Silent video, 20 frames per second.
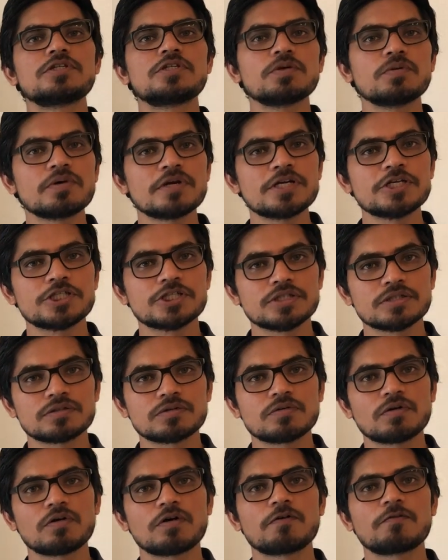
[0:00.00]

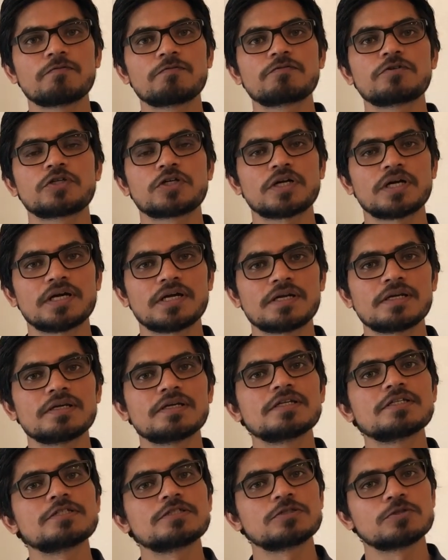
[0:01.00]
duration of trial
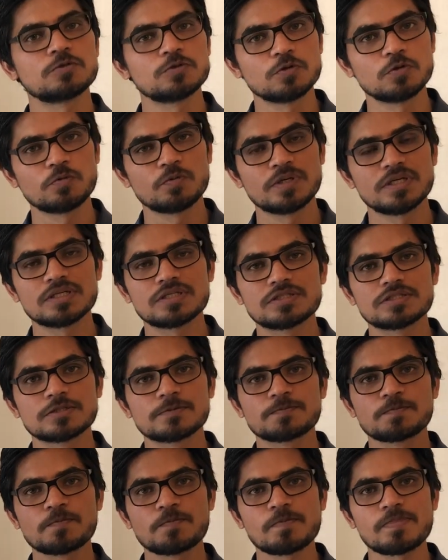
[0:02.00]
is 2 weeks.
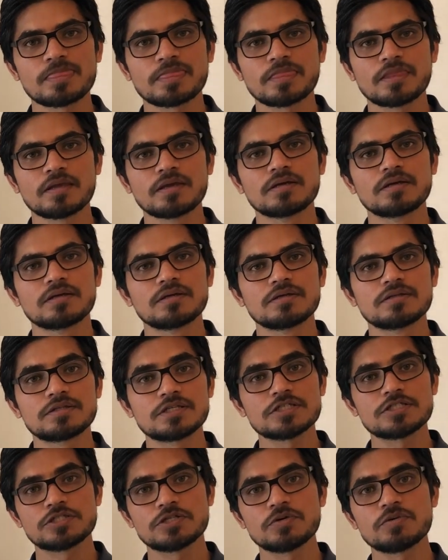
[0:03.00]

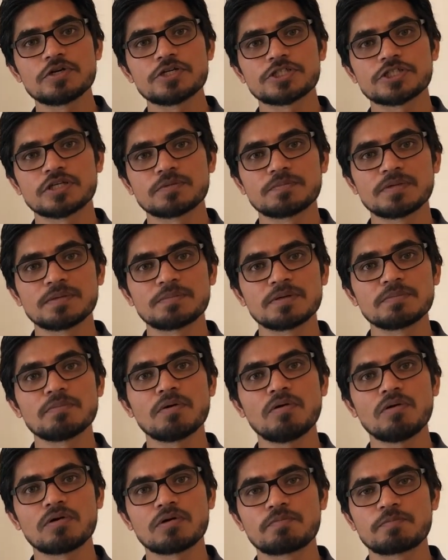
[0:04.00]
This duration may be
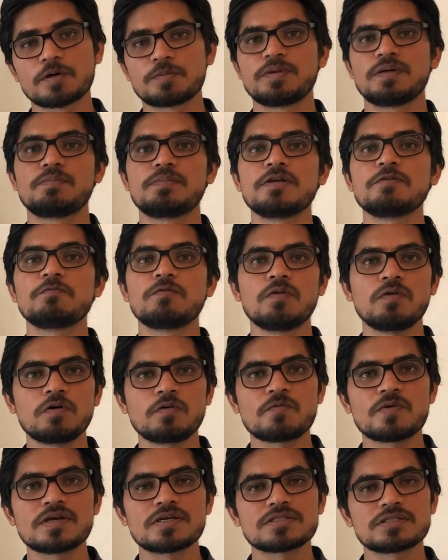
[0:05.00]
more, probably
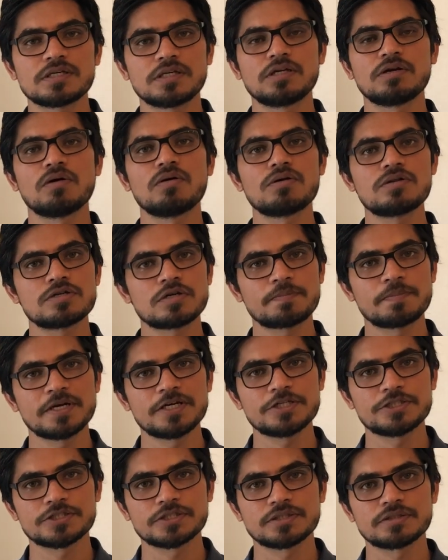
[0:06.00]
4 weeks in older
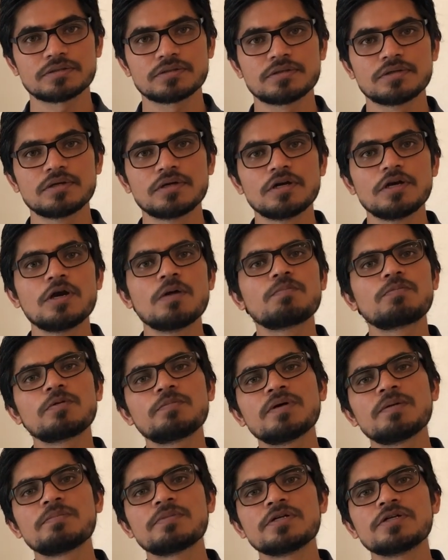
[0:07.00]
patients,
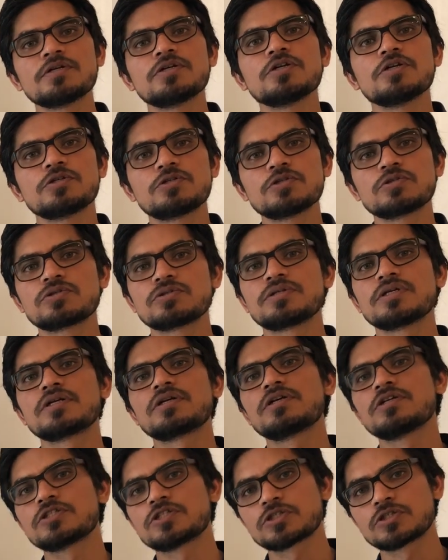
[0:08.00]
probably due to
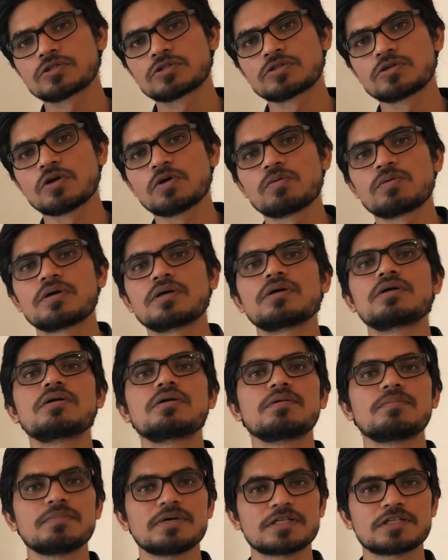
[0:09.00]
their slower
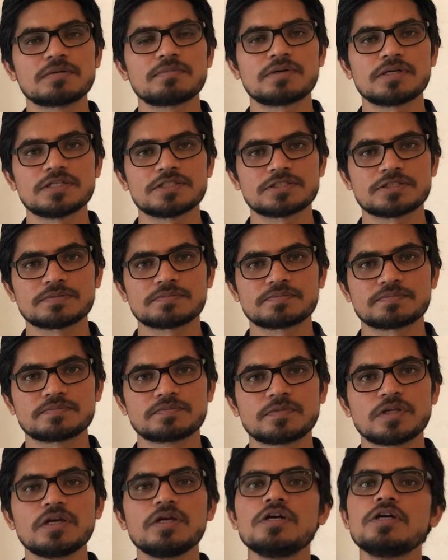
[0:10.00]
metabolism.
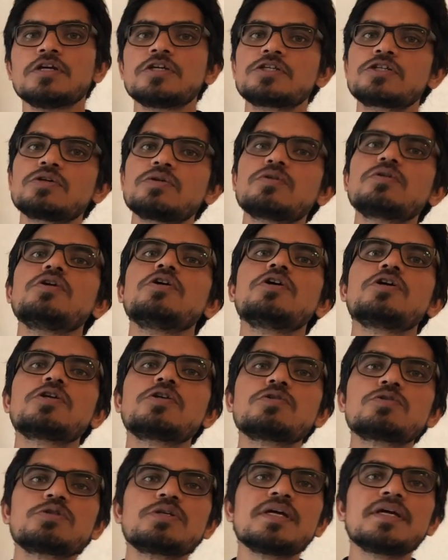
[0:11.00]
So,
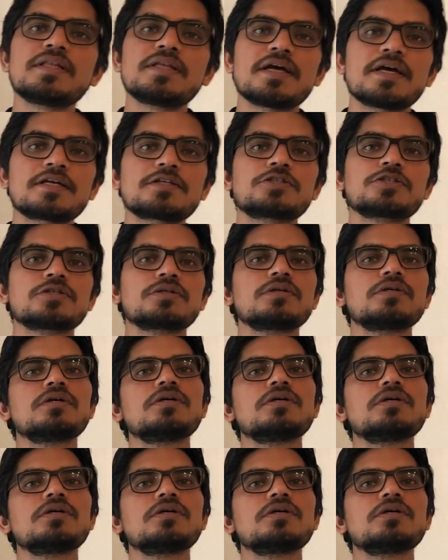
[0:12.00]
to say that,